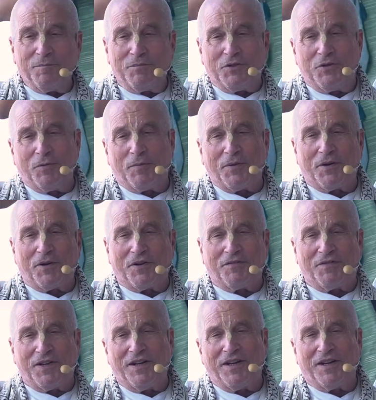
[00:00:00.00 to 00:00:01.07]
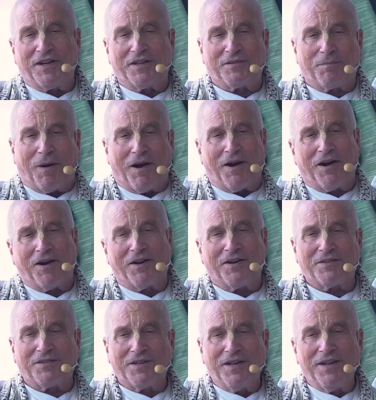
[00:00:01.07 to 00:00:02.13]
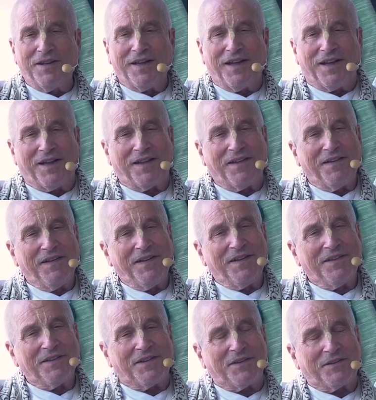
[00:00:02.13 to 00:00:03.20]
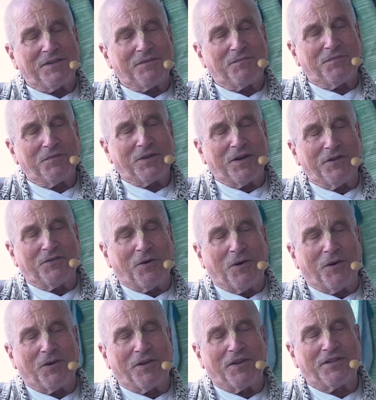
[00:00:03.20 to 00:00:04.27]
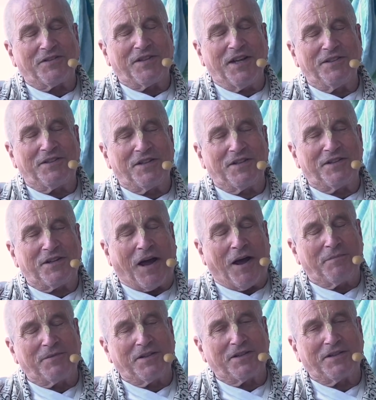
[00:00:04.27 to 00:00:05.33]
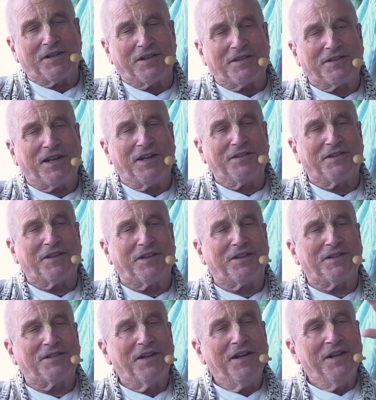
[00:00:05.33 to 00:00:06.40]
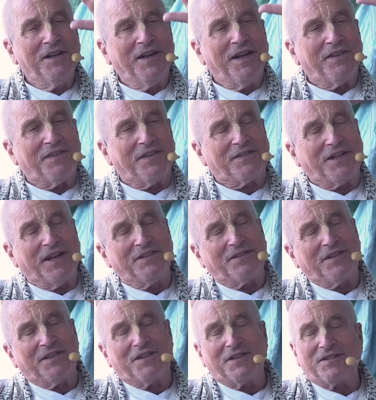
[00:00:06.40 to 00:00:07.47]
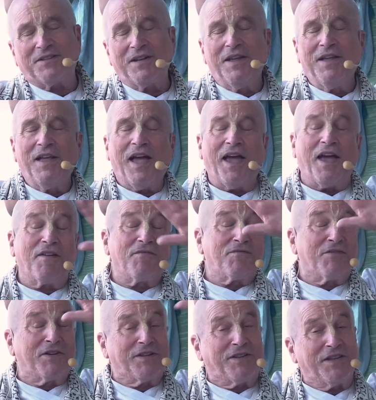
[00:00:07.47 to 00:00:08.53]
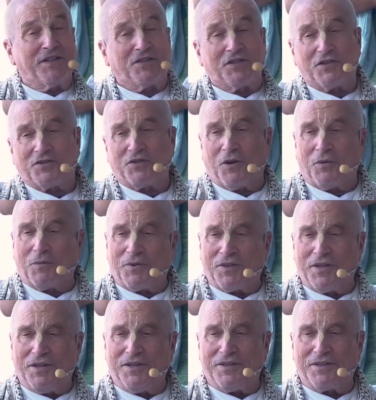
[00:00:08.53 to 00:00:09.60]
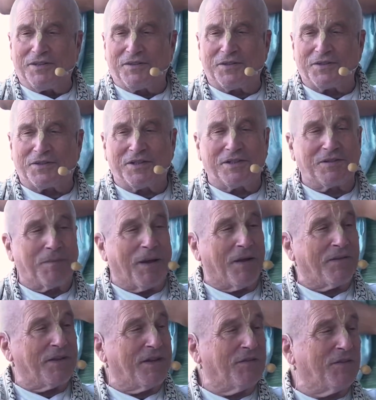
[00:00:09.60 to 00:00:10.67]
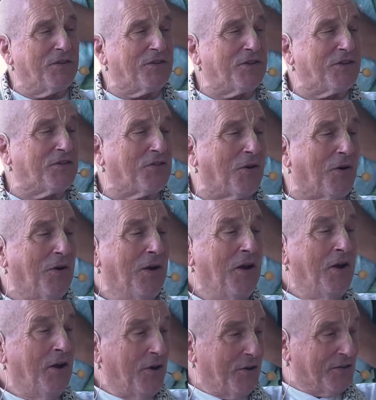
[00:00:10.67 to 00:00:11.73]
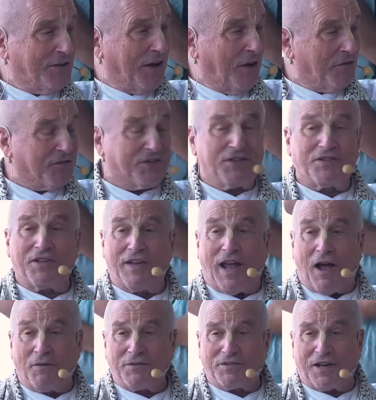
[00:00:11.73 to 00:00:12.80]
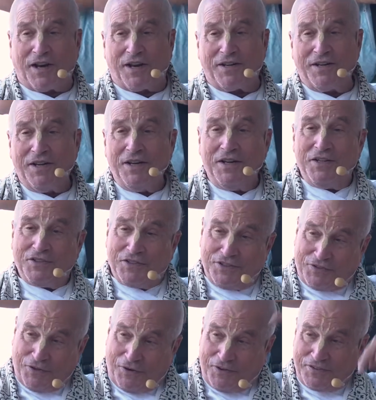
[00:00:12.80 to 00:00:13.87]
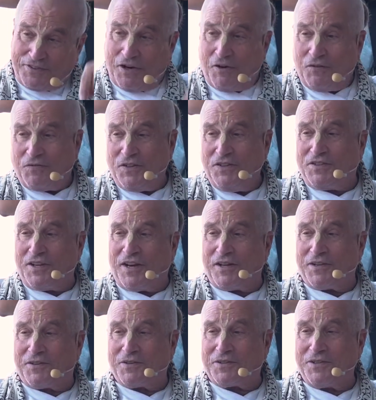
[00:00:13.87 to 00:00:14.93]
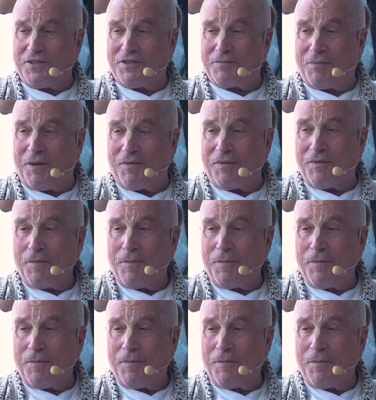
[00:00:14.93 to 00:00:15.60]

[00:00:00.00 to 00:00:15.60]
Jupiter, Venus, Mars, the controller of the senses, objects of the senses, everything she saw within Krishna's mouth. Even she saw herself, she's on the outside, she saw herself inside Krishna's mouth.